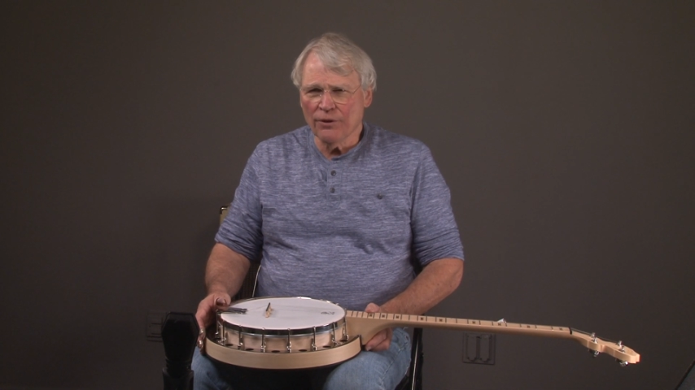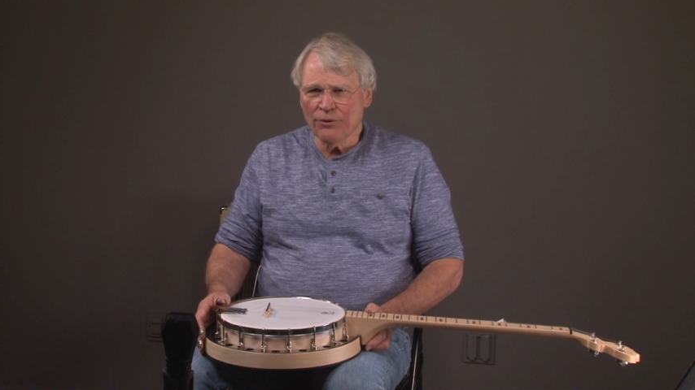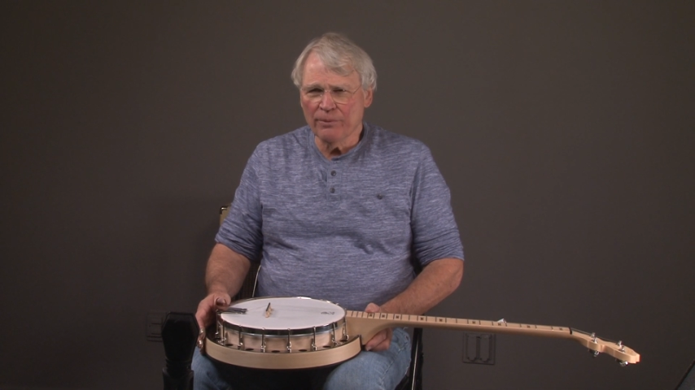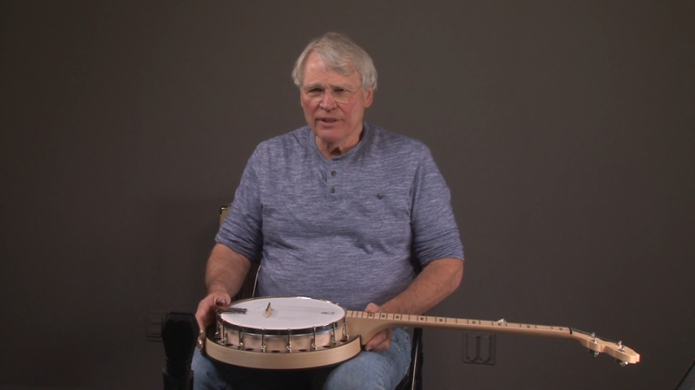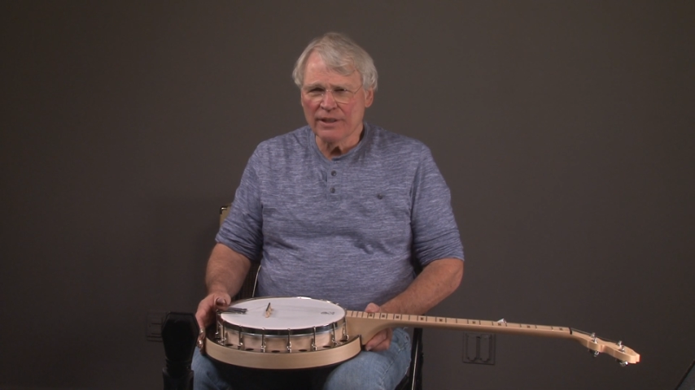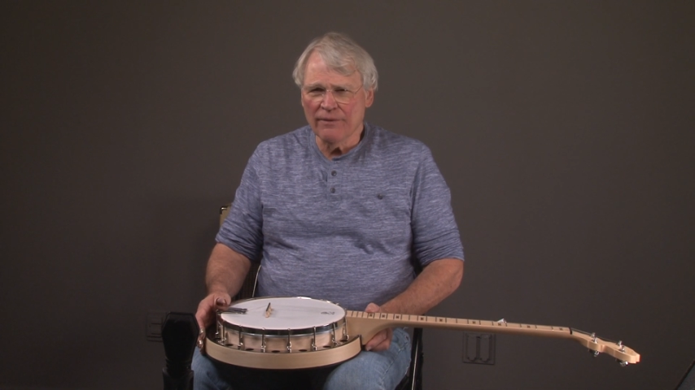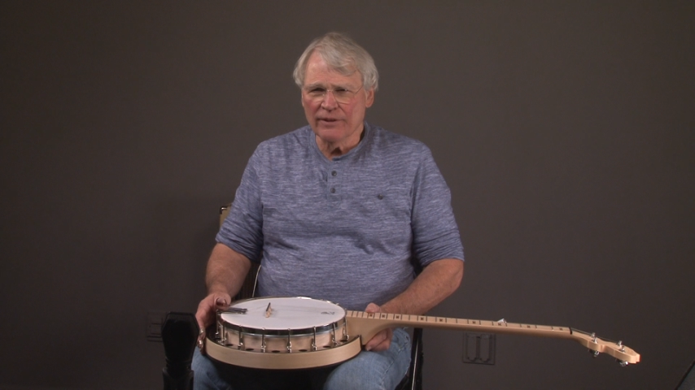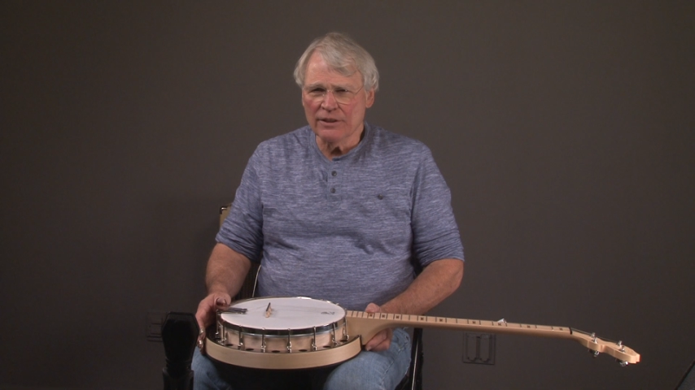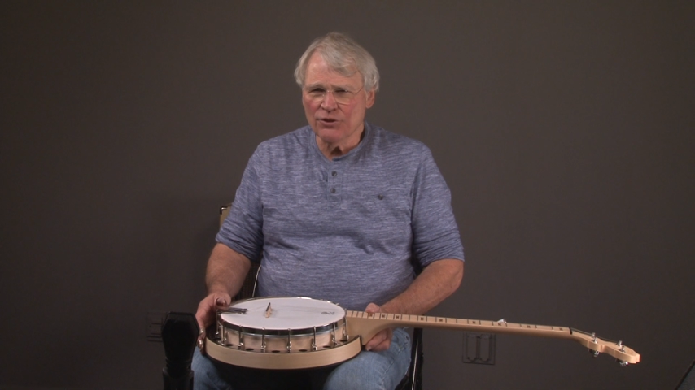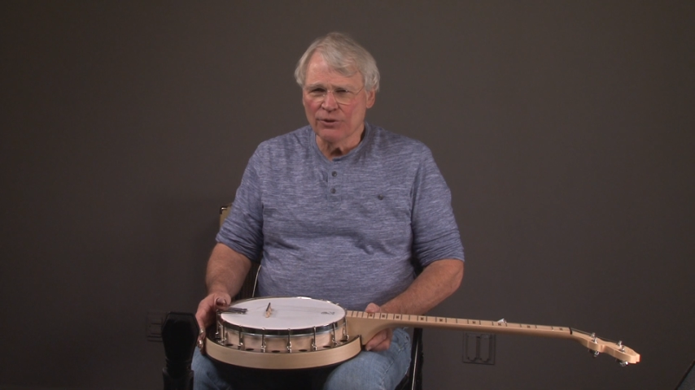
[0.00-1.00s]

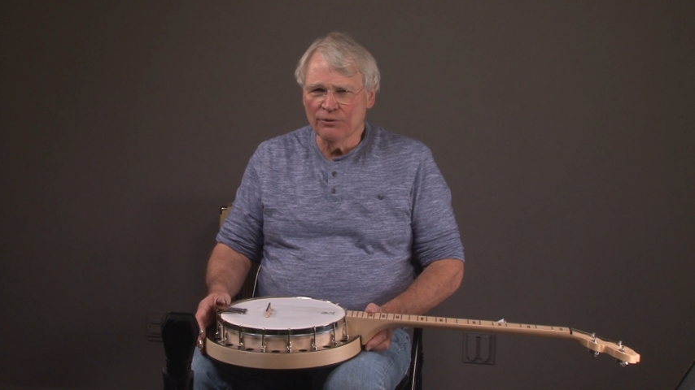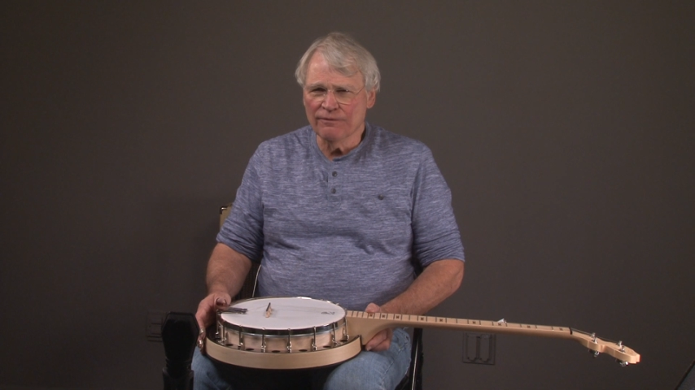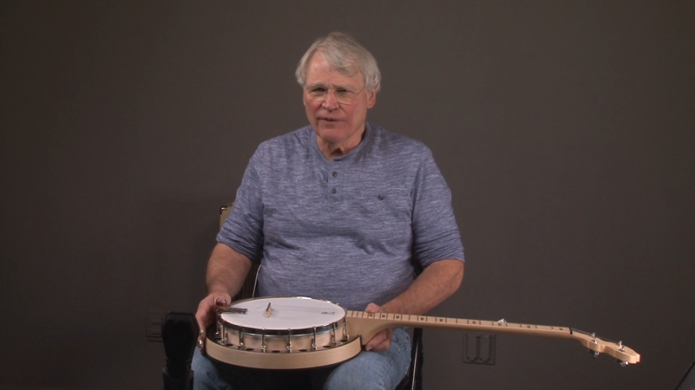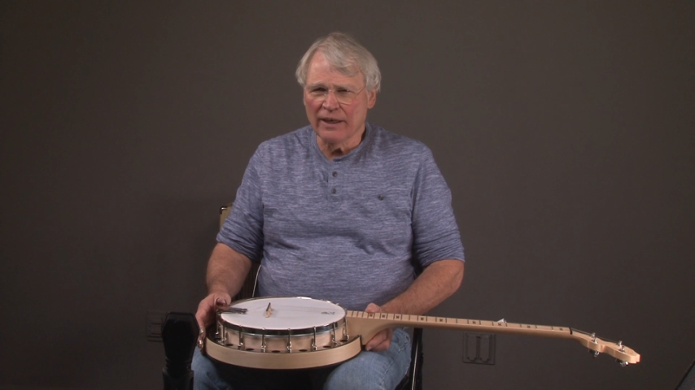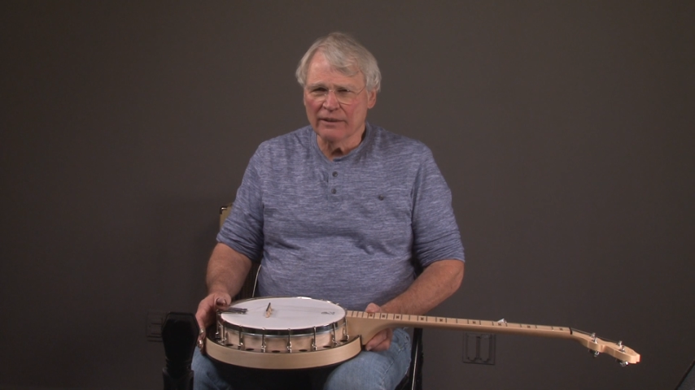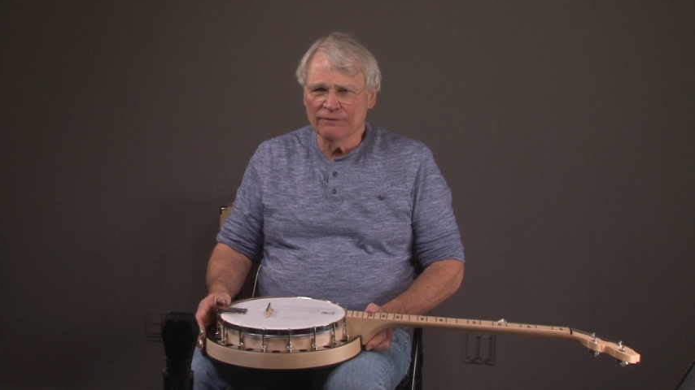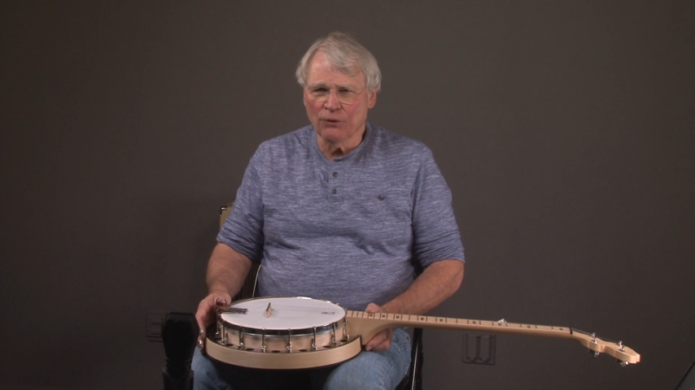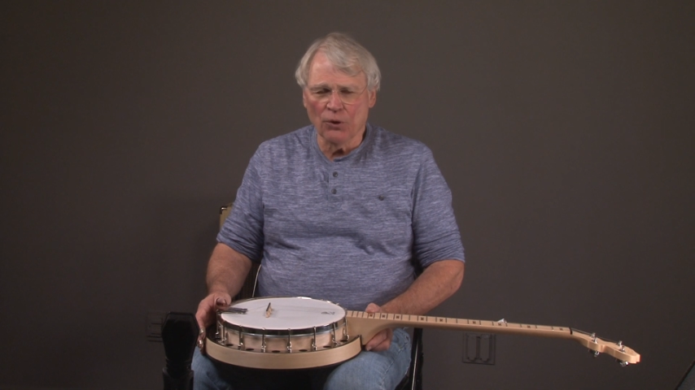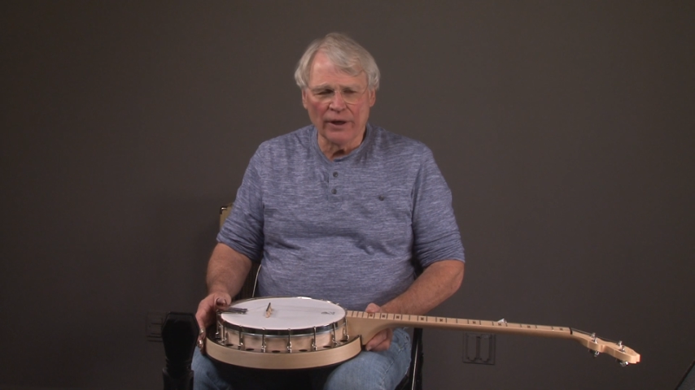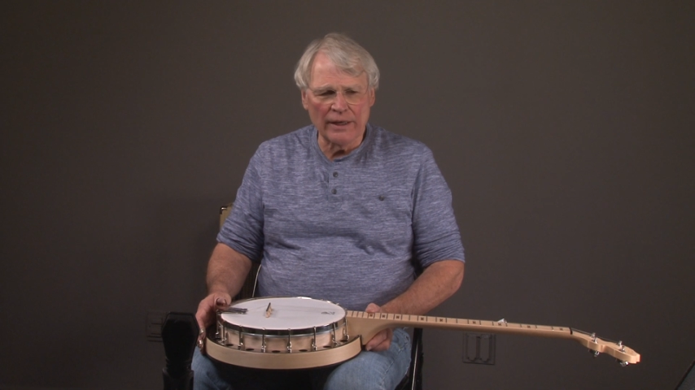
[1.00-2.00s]

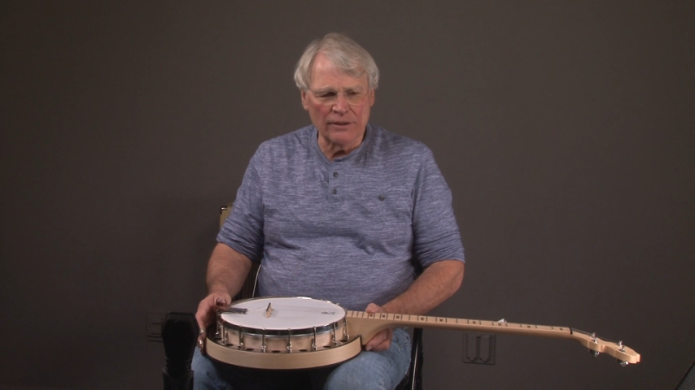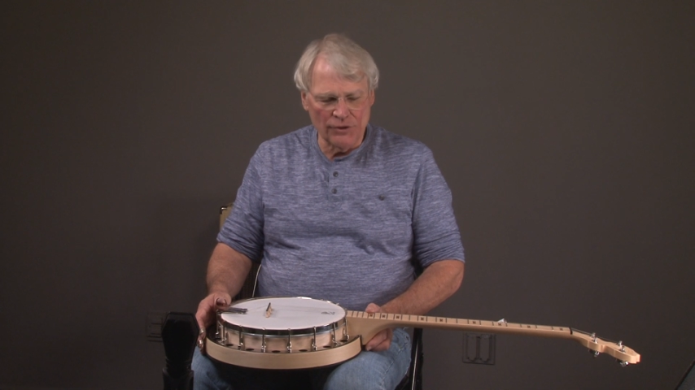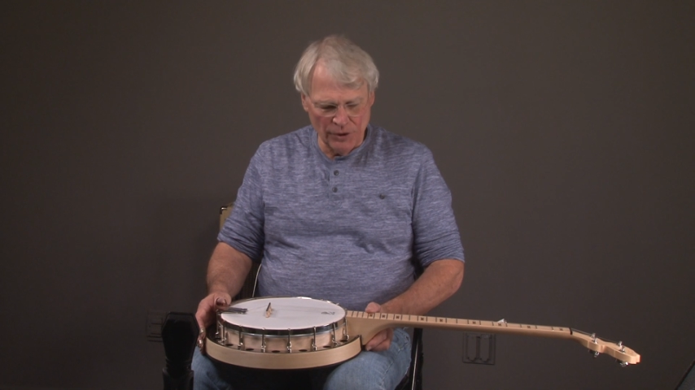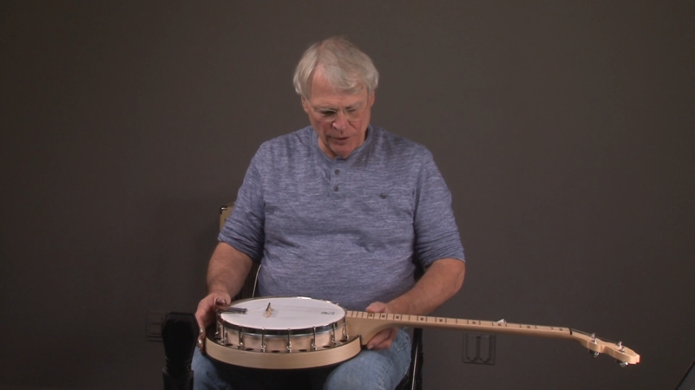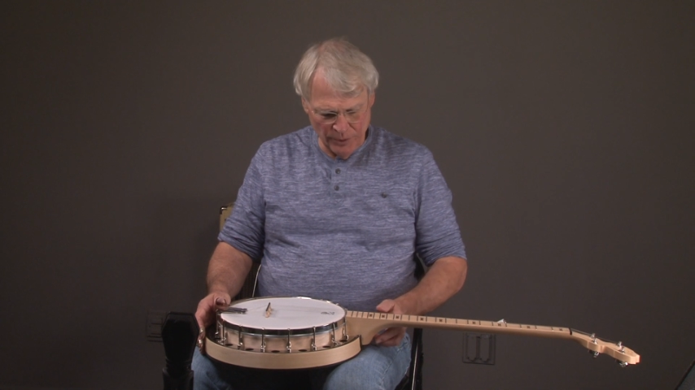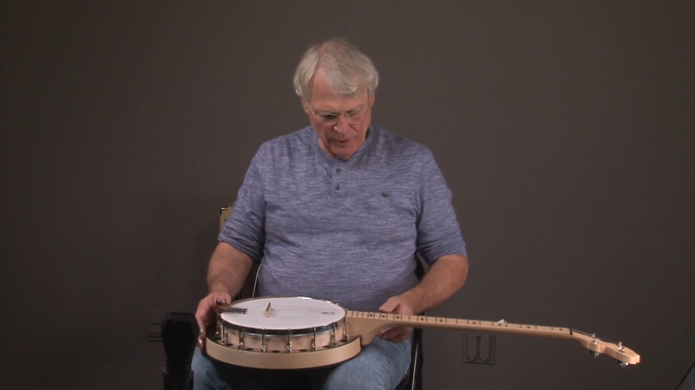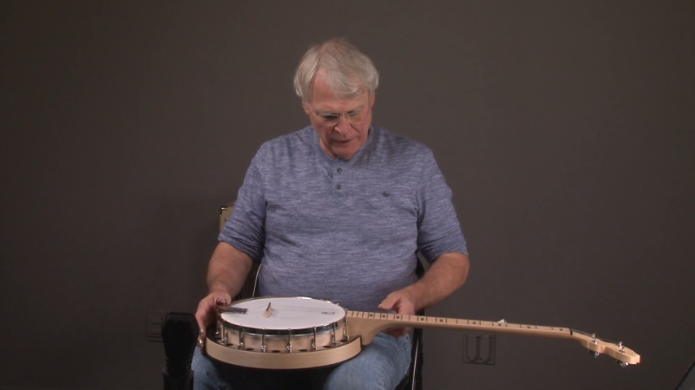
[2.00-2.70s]
404-372-5482.